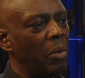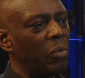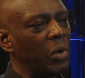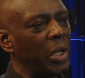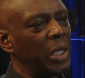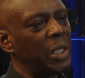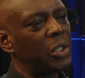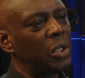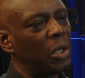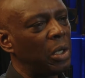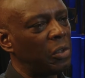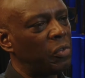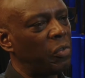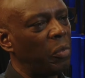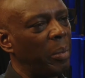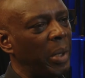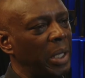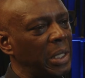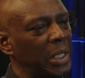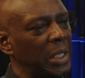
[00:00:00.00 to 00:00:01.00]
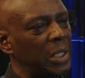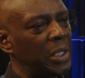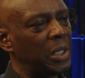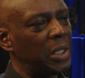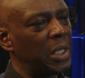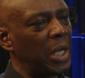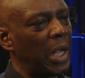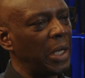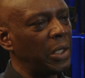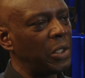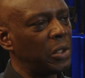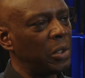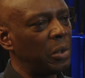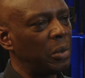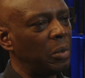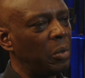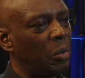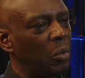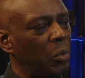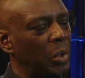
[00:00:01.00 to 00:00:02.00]
research for my
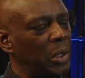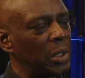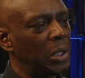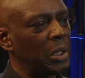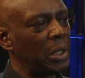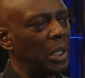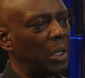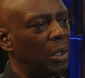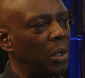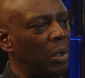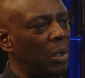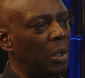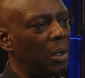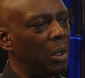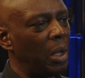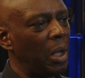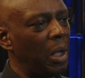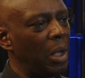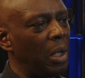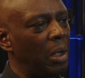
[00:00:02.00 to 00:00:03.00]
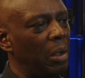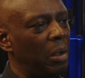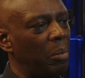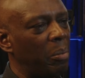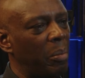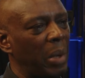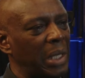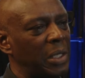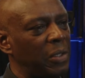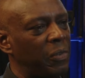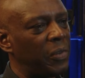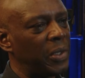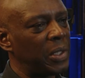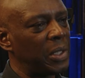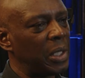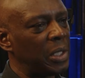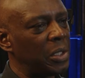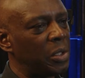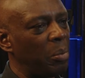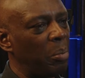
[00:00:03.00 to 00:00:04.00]
dissertation, which I did on
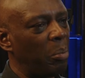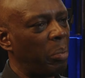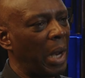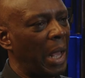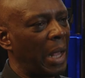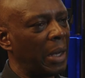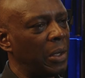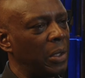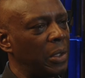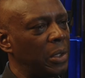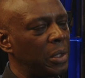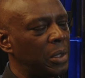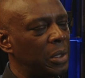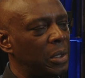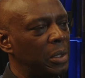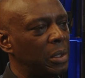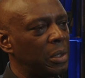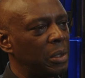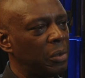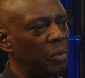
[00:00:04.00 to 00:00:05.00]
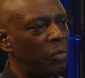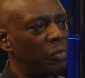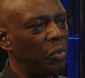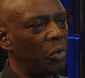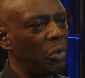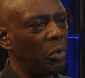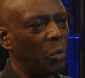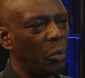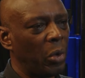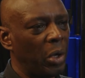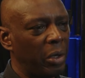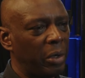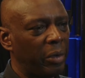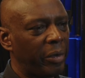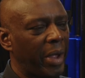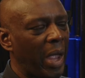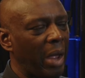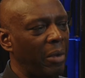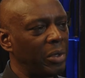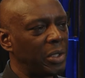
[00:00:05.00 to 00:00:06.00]
metaphysics and blackness through the work
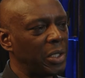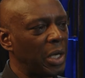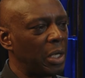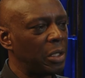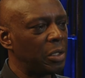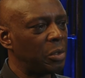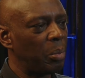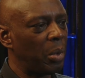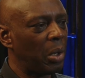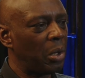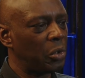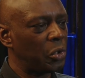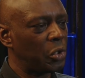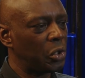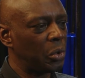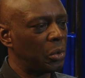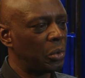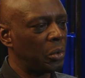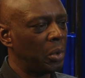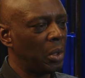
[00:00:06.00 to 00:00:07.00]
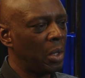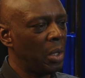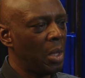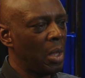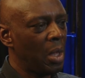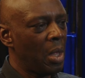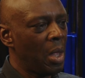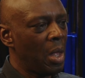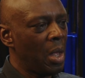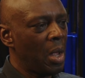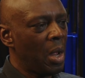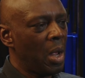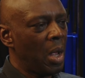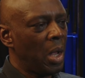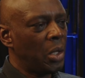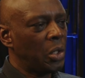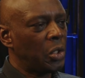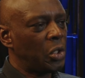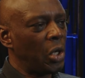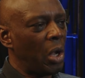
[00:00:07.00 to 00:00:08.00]
of Kerry James Marshall.
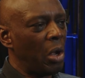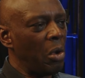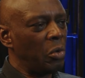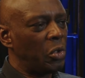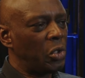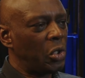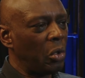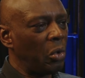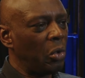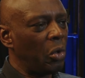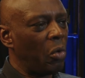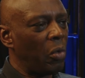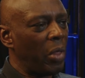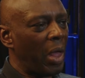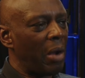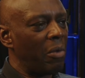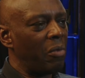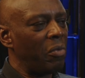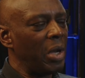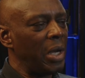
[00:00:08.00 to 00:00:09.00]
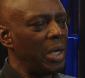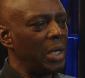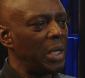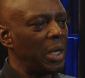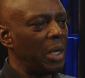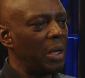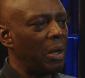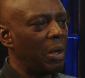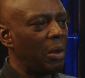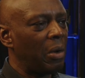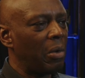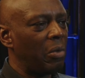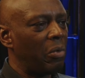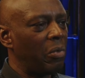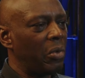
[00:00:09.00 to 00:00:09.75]
So doing all that reading,